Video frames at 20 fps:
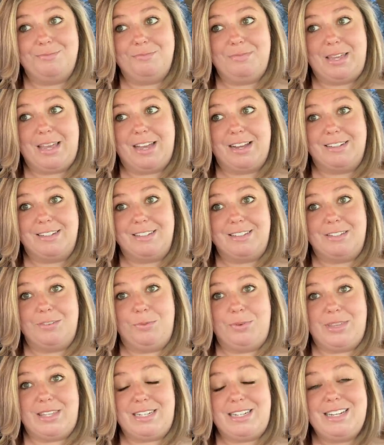because
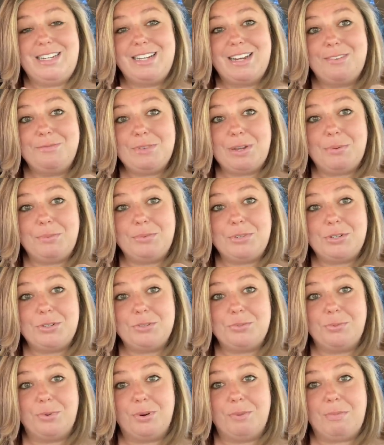when the daytime
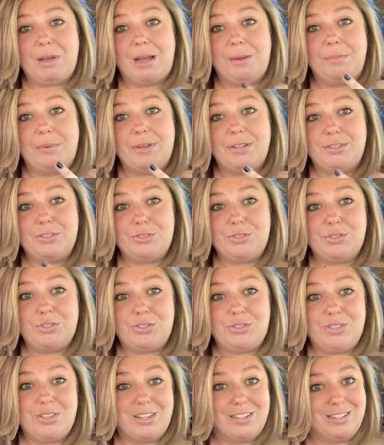temperatures warm up,
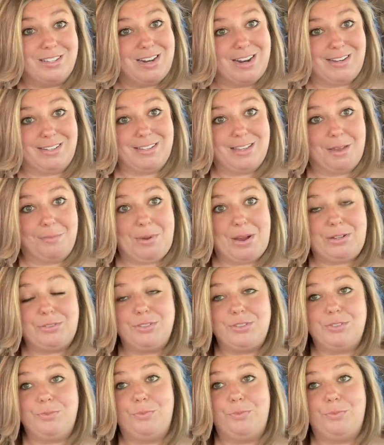the snakes come out.